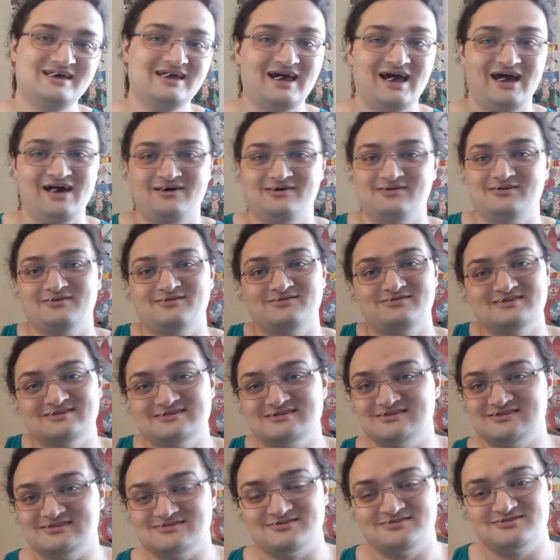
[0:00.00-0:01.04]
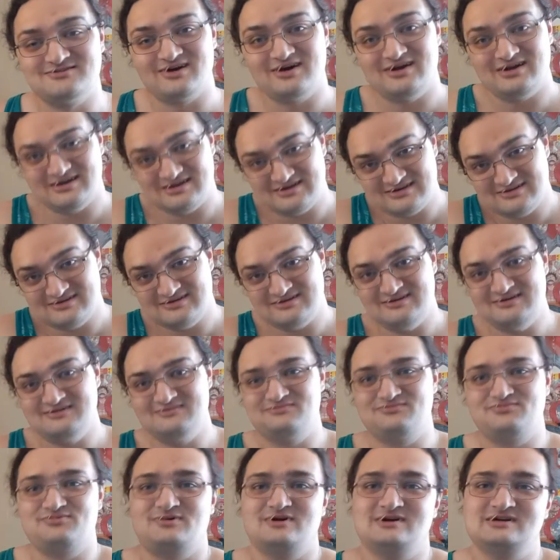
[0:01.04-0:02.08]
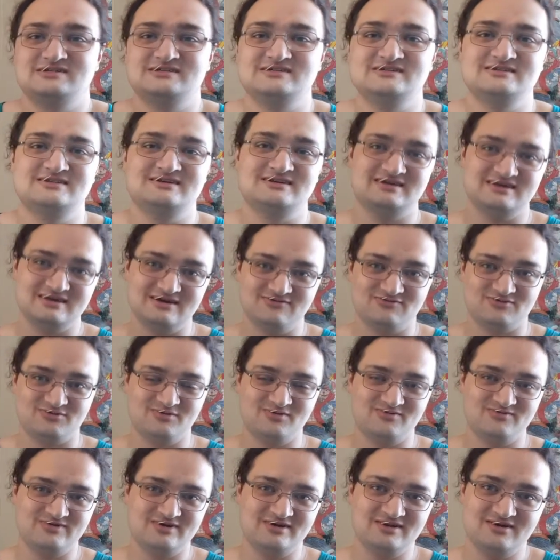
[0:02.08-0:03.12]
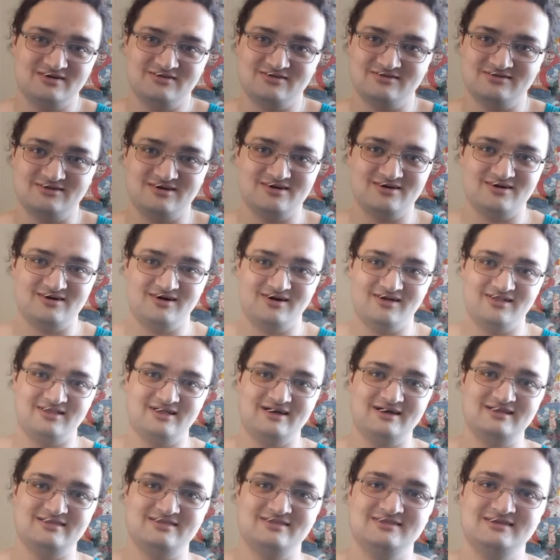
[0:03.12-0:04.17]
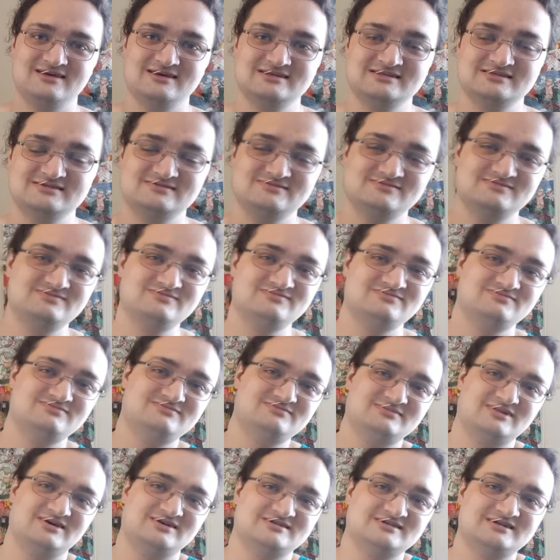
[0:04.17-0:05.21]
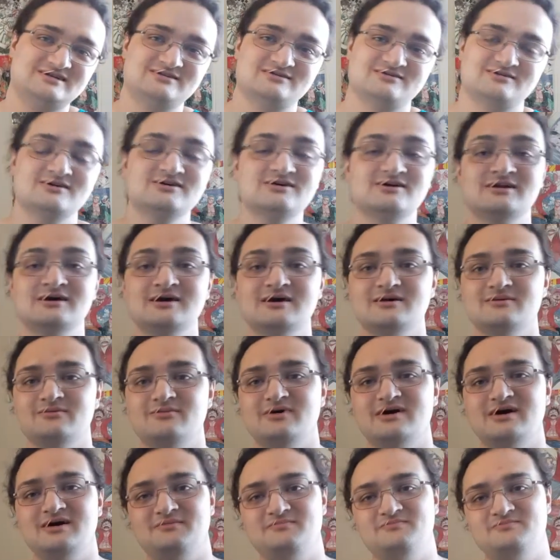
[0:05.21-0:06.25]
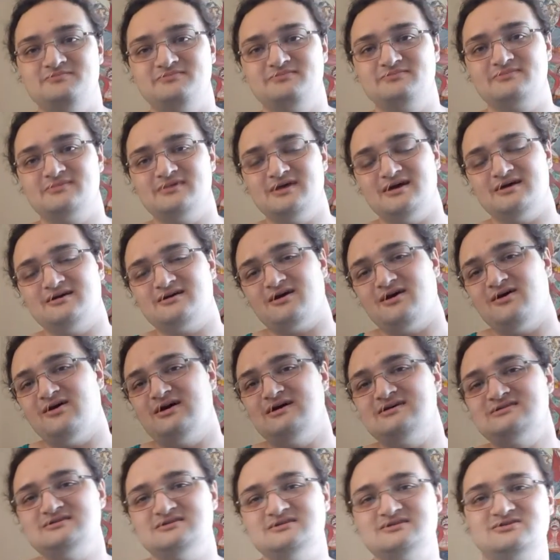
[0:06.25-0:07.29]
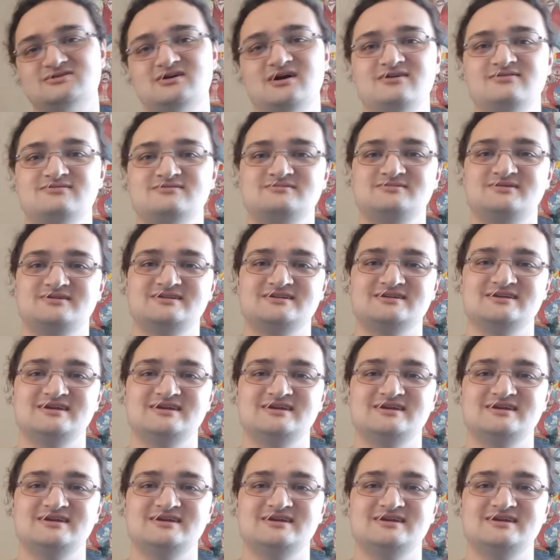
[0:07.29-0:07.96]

I don't know if this is a great impression to get from a video. They're not all like this. I'm not saying they're good, but yeah, go ahead and subscribe um,